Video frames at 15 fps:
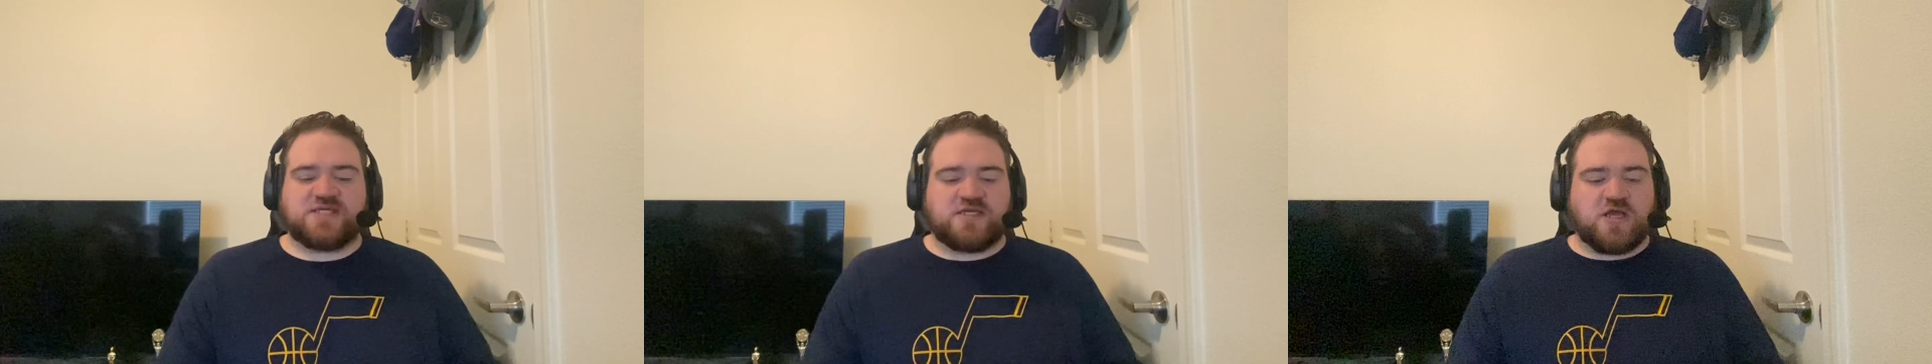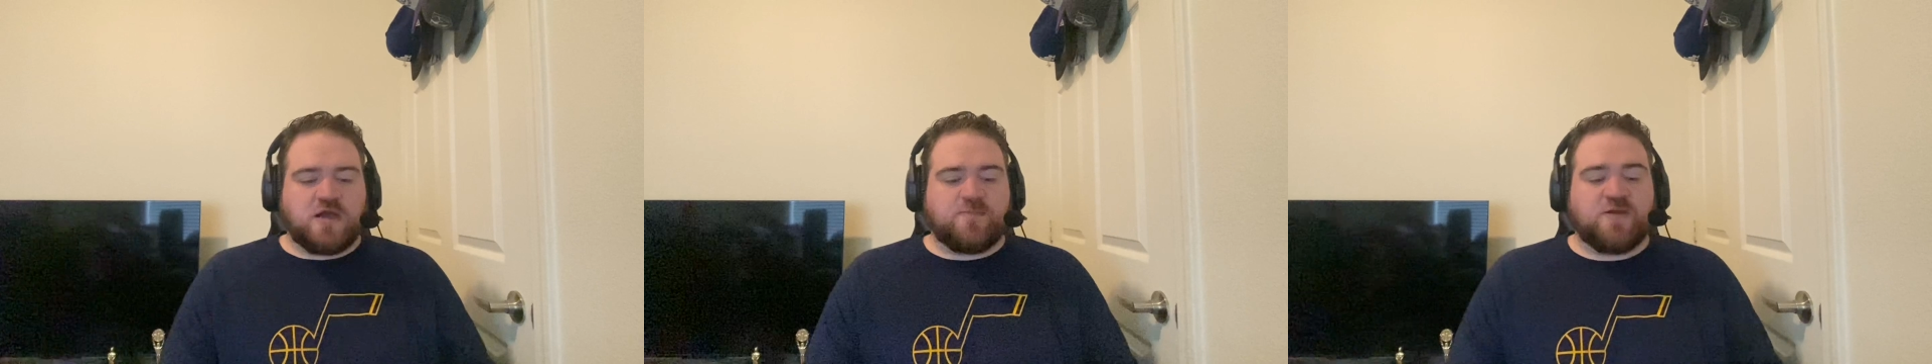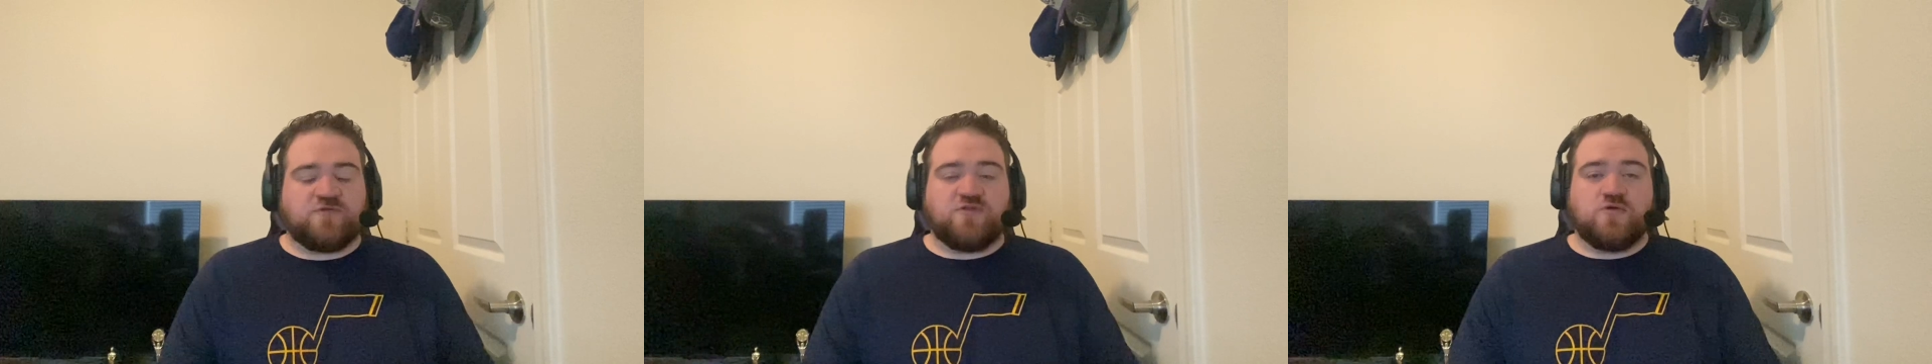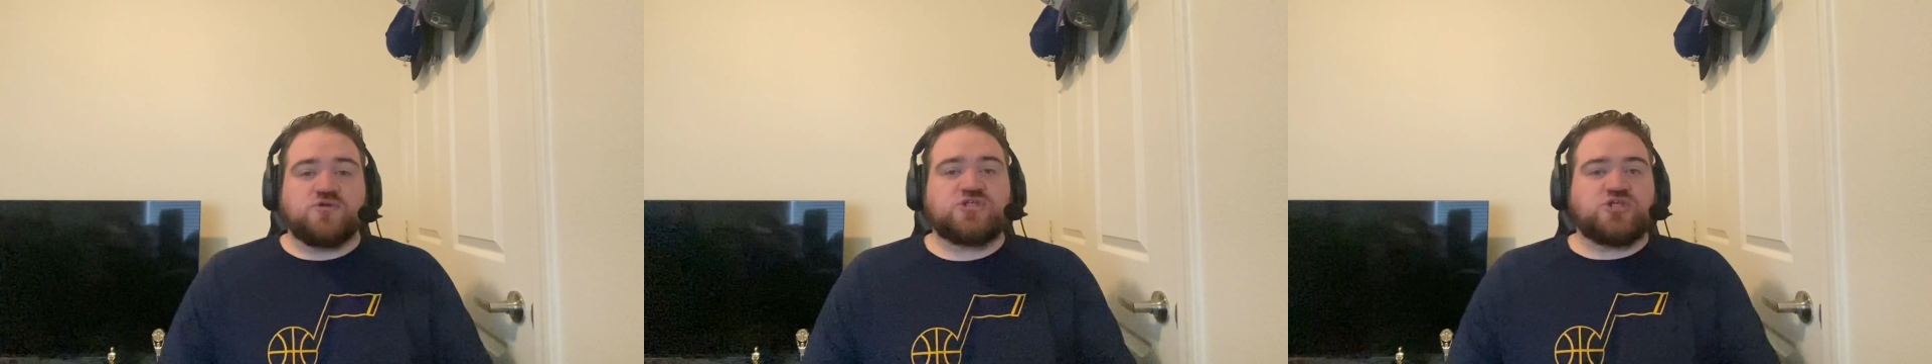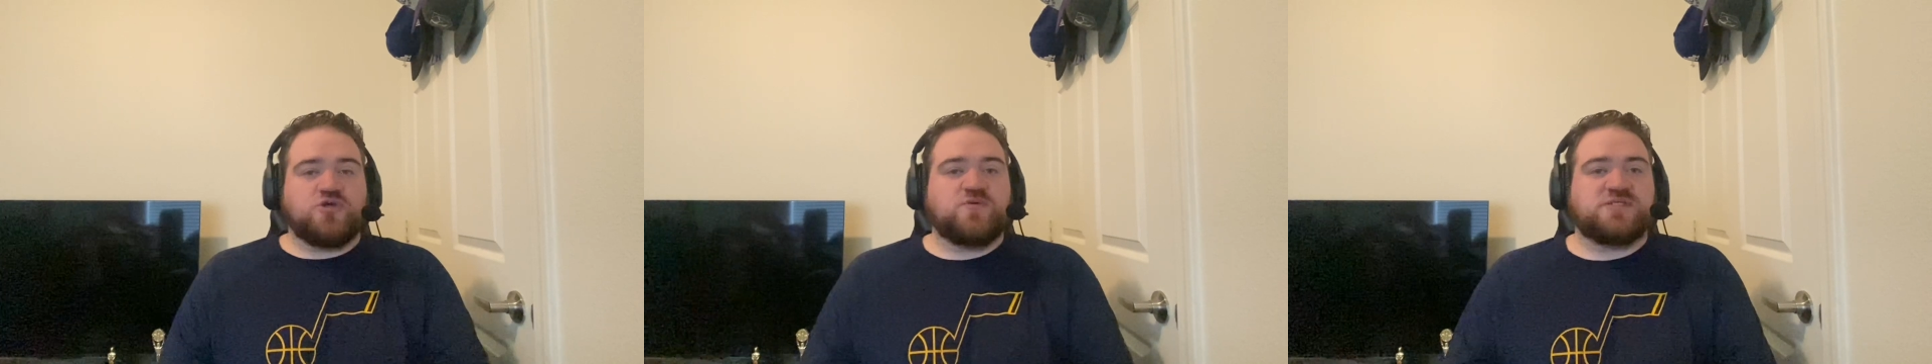I talk about
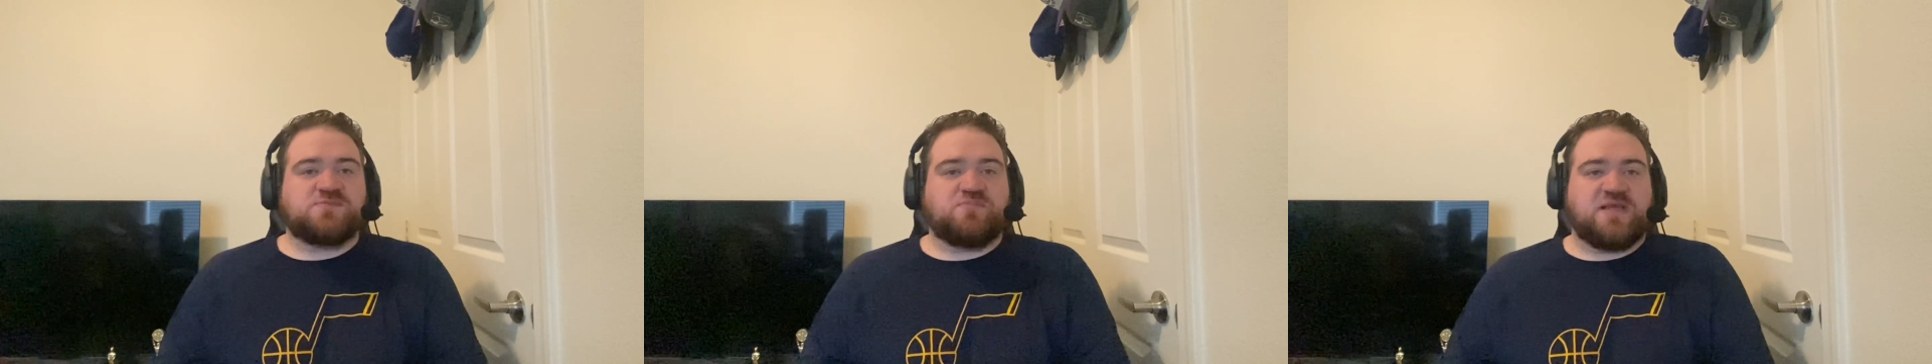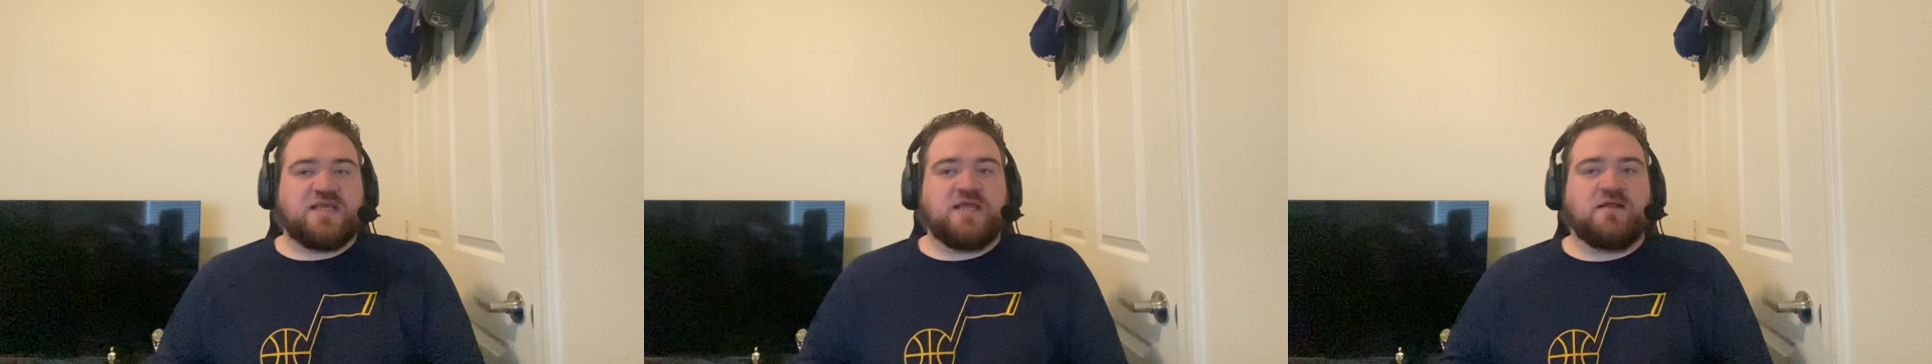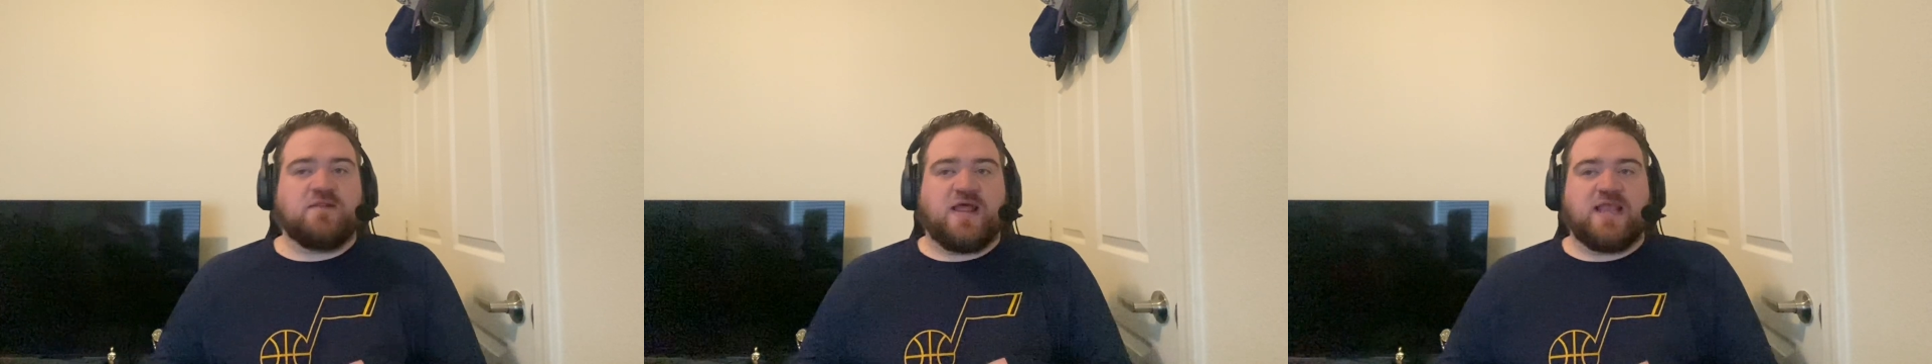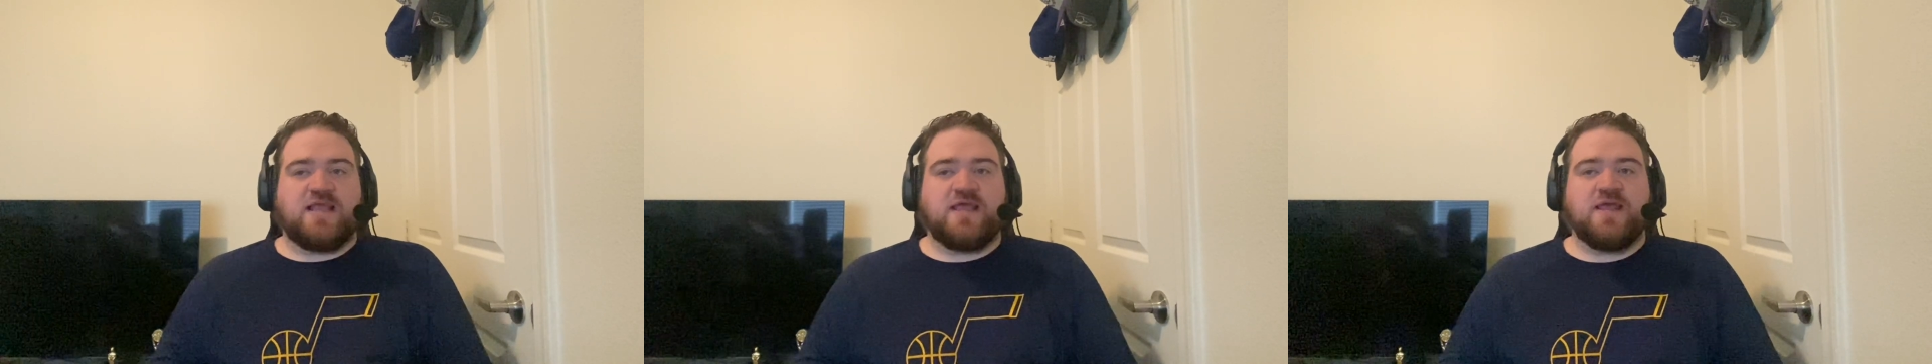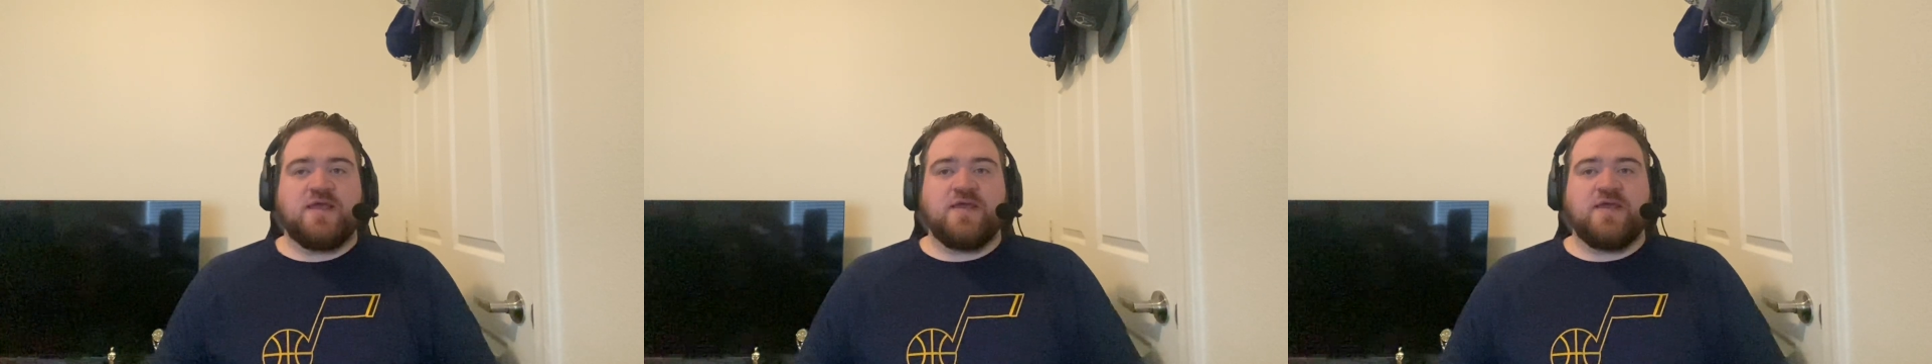those two as being like